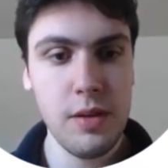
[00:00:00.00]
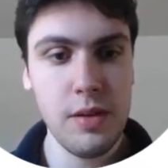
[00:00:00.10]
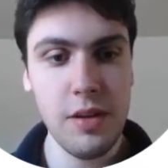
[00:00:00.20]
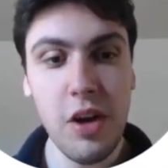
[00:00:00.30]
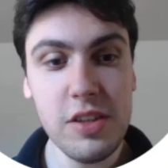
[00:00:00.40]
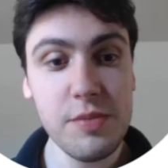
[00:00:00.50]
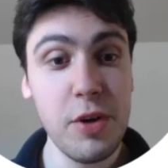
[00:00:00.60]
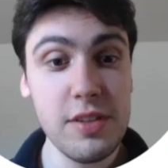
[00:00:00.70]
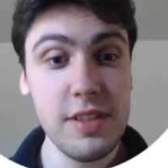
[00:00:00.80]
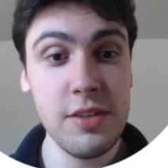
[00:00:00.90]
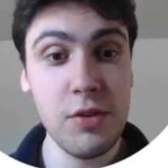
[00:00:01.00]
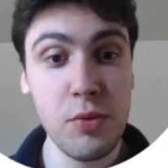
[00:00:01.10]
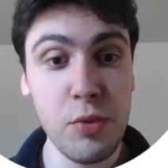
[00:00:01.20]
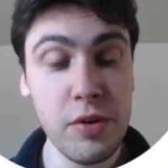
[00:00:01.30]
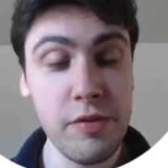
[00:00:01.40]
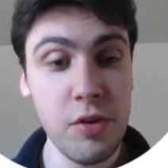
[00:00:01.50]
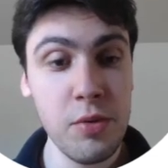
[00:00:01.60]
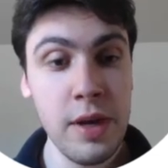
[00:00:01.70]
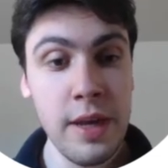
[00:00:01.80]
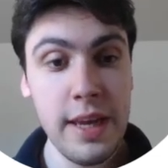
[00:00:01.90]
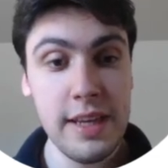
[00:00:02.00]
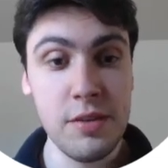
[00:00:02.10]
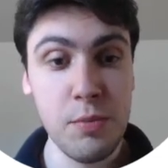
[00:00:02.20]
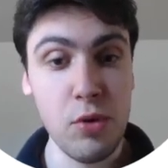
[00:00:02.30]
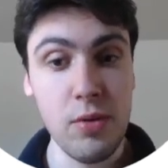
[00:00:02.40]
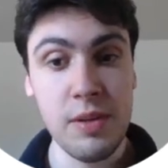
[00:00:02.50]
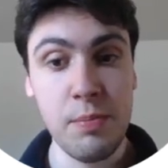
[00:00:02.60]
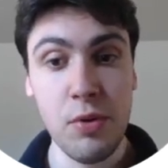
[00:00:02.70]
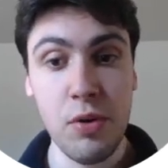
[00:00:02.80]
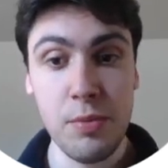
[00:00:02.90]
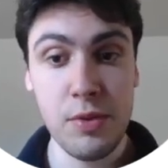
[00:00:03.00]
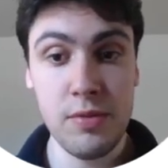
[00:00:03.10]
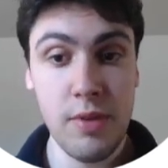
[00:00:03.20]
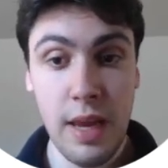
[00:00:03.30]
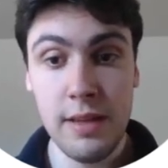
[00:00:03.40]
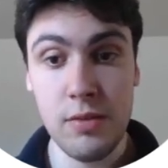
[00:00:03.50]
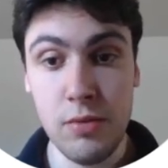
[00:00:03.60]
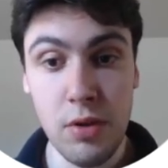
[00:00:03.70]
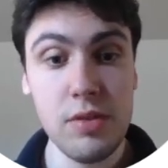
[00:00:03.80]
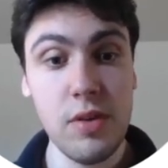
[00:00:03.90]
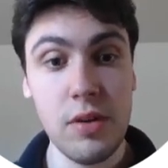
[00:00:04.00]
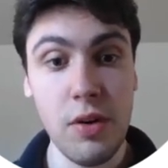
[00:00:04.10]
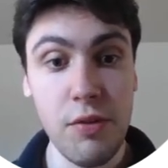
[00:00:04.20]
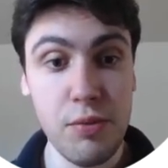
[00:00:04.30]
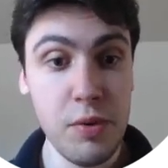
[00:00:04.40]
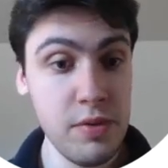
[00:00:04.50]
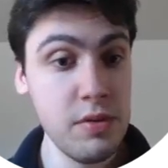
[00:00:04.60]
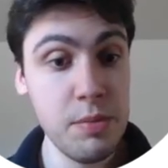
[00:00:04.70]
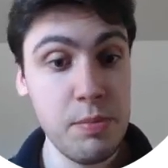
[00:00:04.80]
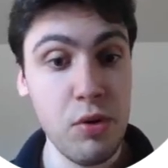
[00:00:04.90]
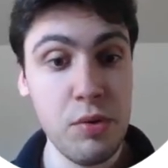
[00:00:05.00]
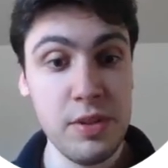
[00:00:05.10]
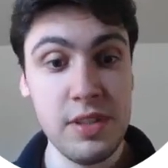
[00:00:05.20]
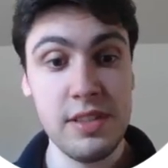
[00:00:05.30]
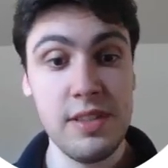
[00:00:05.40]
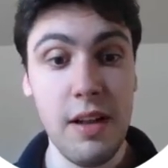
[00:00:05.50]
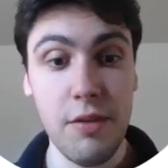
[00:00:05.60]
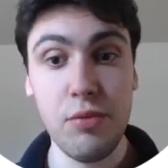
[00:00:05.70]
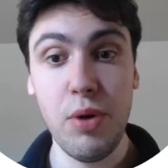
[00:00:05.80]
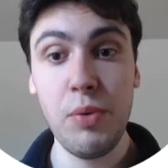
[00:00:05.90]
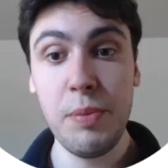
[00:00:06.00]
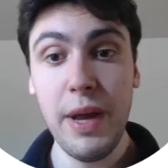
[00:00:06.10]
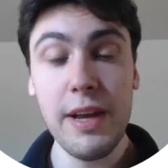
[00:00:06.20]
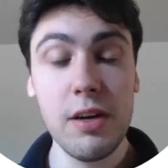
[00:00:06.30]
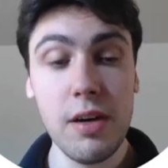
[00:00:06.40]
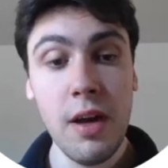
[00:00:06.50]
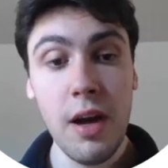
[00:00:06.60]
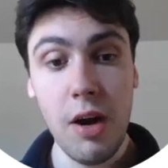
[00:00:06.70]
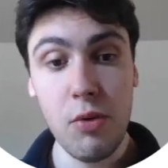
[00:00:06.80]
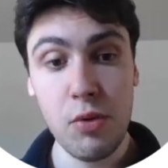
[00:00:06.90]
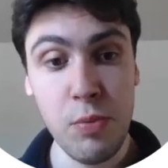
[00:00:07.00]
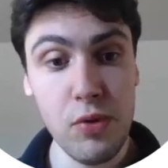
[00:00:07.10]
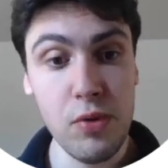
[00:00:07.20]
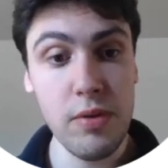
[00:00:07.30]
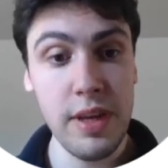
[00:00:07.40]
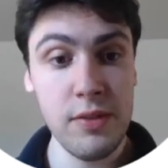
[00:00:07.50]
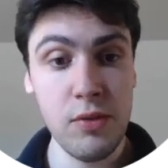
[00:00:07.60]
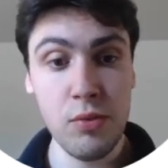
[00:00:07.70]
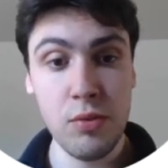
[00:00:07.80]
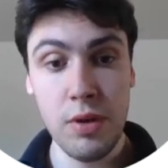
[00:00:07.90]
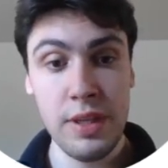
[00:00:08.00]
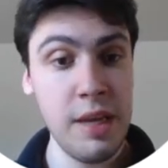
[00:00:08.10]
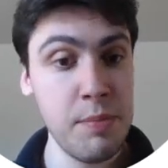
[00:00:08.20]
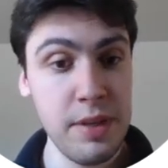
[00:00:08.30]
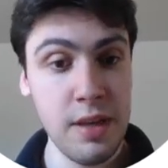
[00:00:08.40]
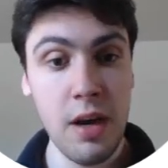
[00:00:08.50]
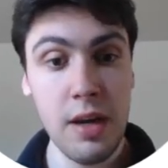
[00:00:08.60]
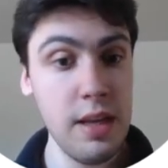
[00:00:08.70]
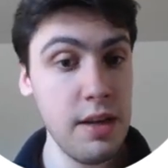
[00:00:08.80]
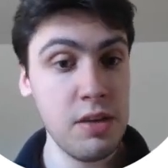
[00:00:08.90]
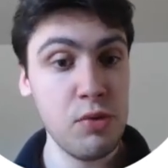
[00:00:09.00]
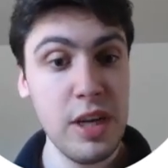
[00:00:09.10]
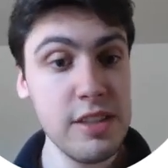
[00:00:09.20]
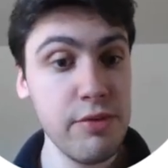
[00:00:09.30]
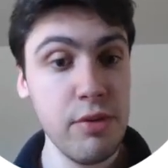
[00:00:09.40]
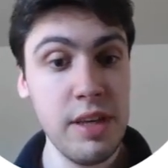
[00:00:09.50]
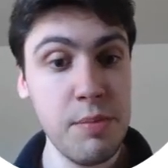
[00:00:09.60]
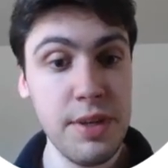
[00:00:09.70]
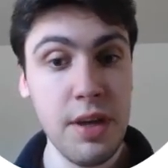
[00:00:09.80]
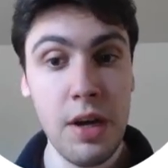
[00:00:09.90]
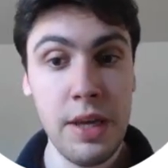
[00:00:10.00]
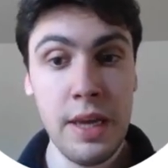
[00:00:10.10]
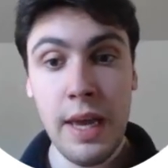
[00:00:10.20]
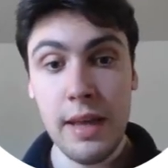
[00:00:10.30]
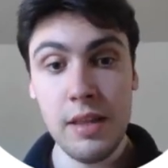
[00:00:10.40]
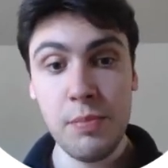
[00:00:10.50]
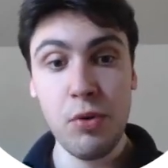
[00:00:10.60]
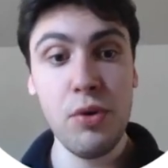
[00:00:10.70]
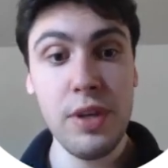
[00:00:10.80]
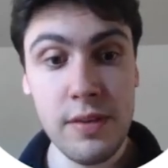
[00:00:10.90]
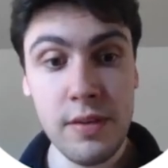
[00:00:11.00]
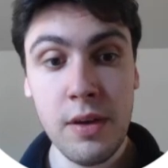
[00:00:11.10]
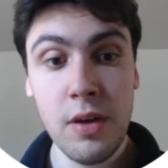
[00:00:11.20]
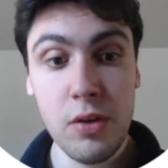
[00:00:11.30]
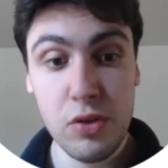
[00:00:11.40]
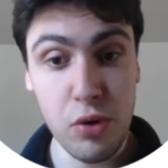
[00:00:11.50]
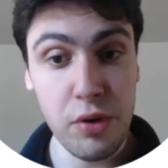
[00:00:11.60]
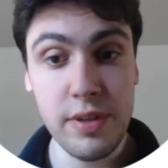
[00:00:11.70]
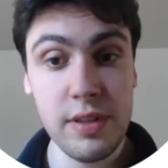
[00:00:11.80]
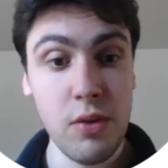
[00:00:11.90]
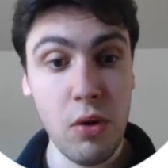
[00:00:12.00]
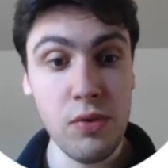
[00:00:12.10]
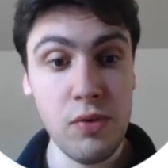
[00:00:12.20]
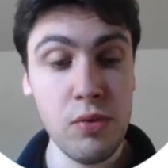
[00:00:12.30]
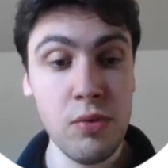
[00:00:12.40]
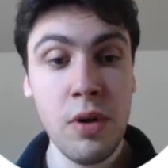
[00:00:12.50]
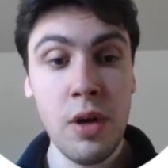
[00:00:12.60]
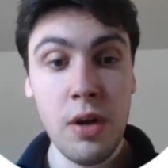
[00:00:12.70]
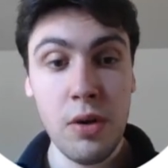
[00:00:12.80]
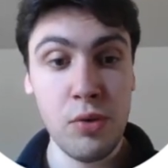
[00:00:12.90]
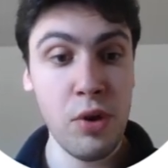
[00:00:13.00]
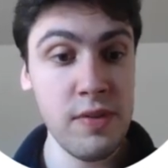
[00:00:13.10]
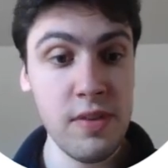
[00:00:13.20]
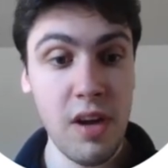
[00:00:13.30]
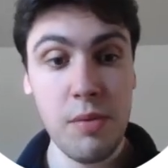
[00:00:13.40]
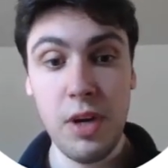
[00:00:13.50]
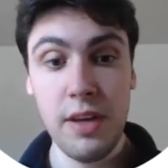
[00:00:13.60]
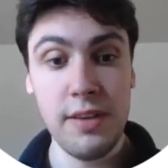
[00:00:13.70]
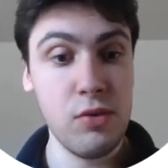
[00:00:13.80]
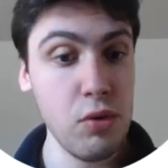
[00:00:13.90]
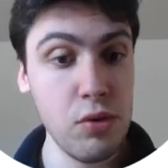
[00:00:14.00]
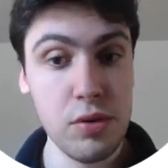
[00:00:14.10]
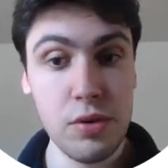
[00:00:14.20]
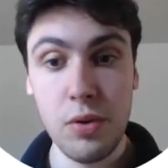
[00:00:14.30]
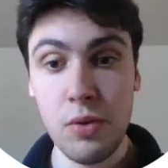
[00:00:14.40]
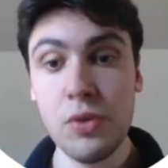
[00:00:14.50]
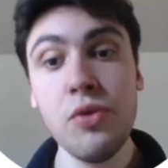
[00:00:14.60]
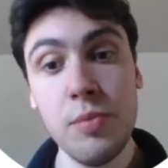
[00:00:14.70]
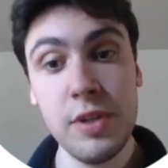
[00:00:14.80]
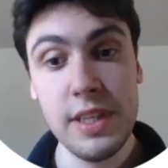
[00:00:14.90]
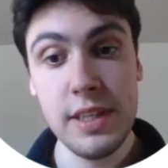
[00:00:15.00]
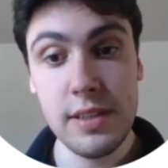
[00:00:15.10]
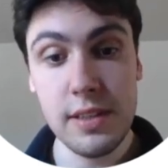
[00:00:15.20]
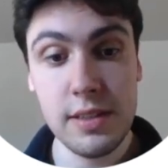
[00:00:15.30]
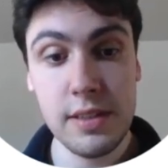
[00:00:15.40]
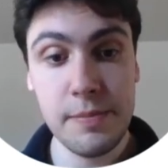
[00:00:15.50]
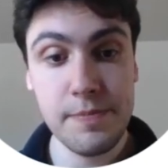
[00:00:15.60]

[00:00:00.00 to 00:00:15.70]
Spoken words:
The last part in our workflow is the model deployment, and it does start off with the deployment itself, where we pack our model into an API, like a RESTful API, and deploy it, serve it onto a runtime like Docker or Kubernetes.